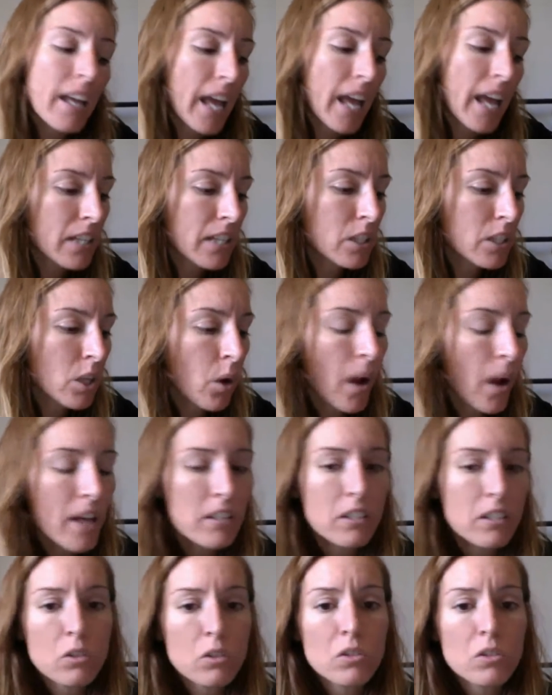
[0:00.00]
And so,
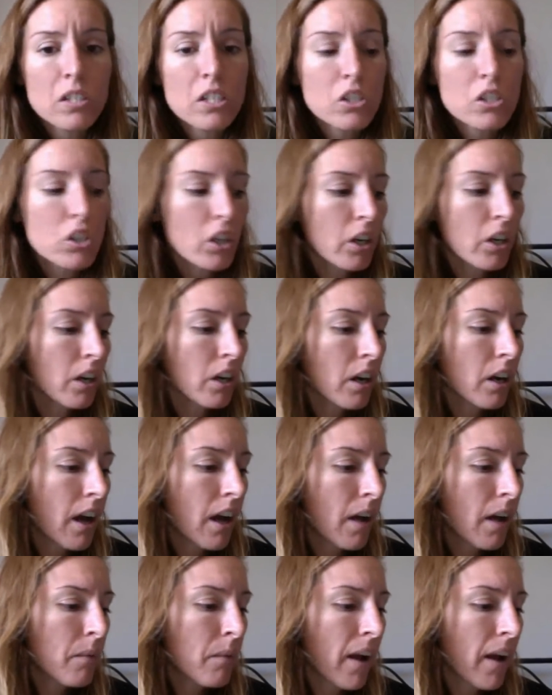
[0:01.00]
as a new teacher,
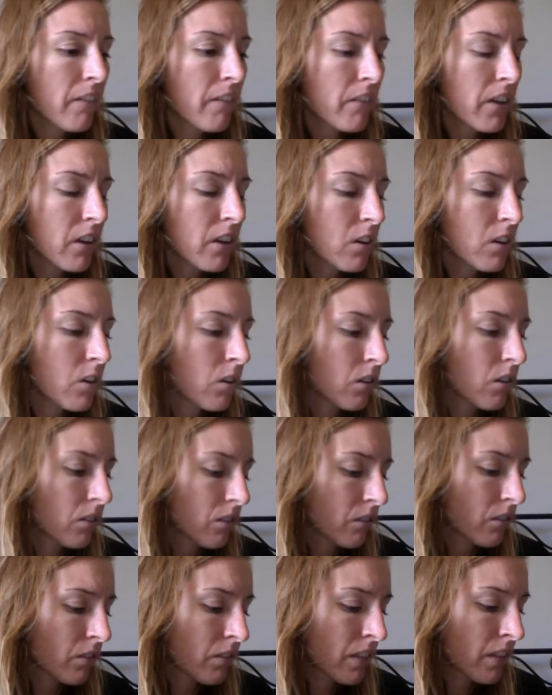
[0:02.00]
I feel
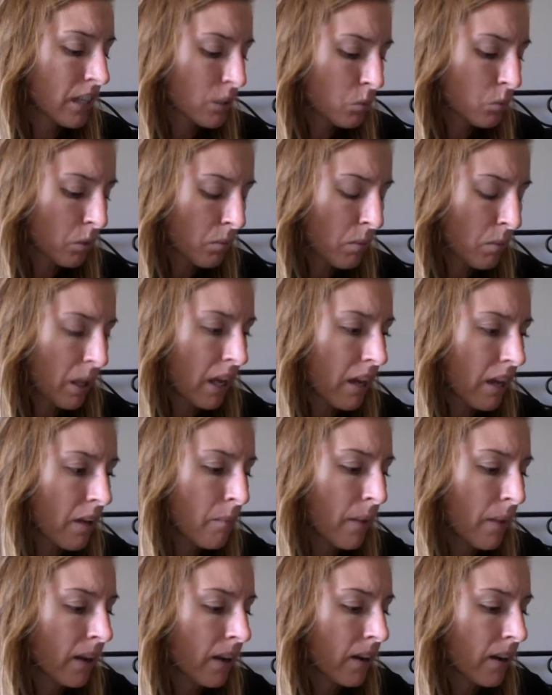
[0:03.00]
this would be a
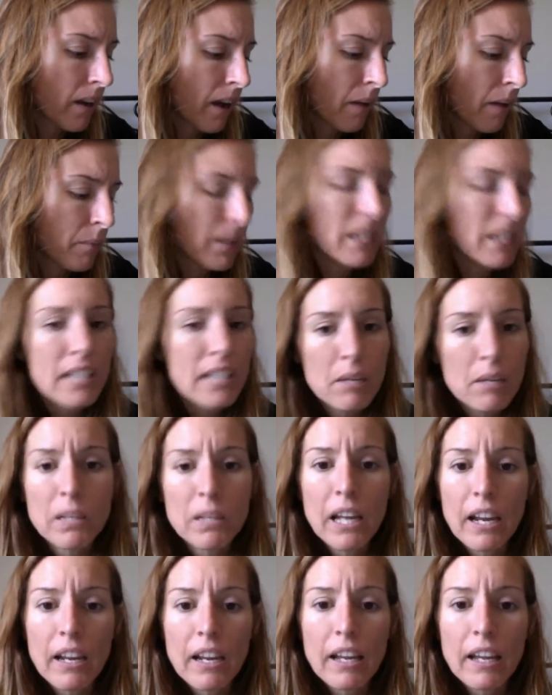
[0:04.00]
bit
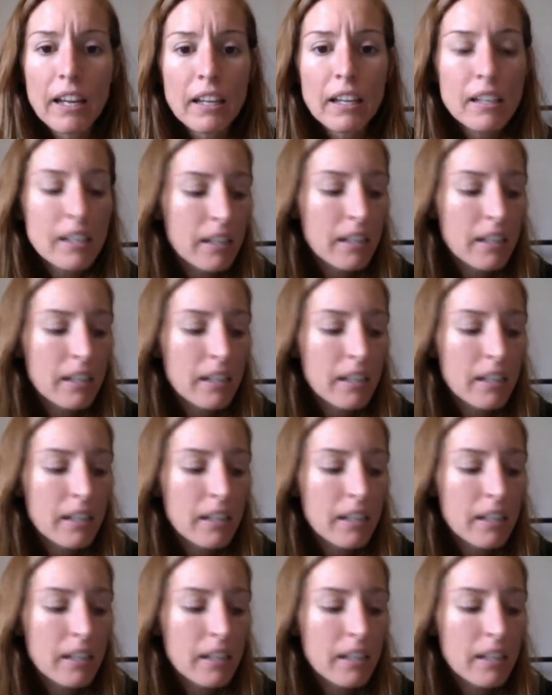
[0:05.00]
intimidating.